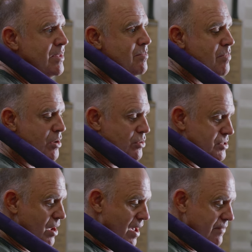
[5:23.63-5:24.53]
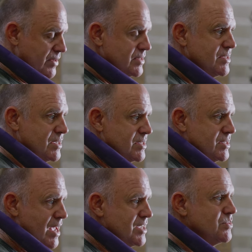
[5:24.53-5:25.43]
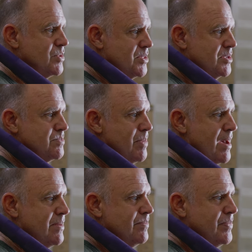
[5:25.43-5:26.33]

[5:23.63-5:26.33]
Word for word: but also having success with this bat.